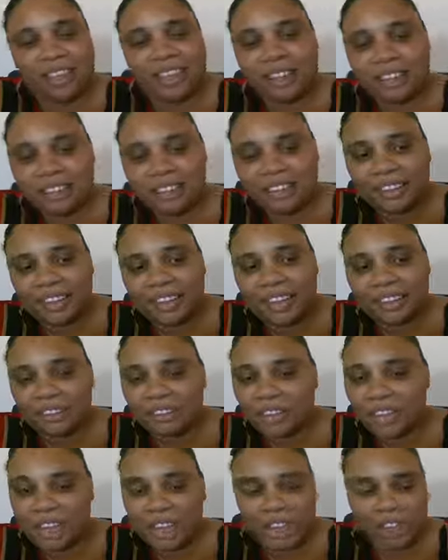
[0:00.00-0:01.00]

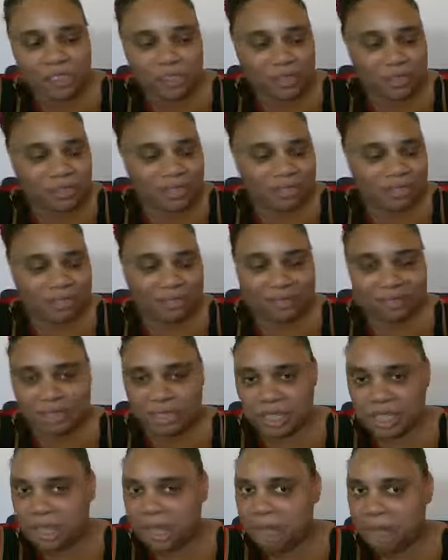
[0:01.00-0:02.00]
if you're interested,
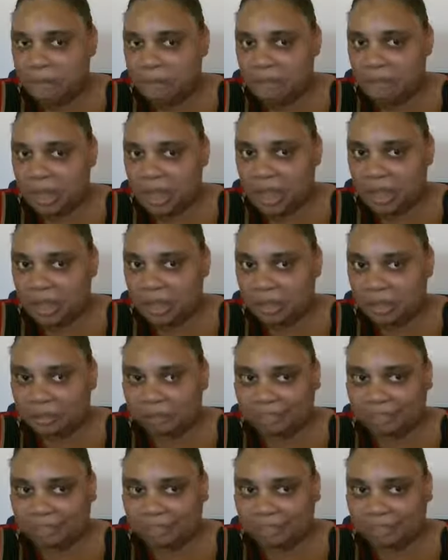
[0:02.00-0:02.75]
DM me.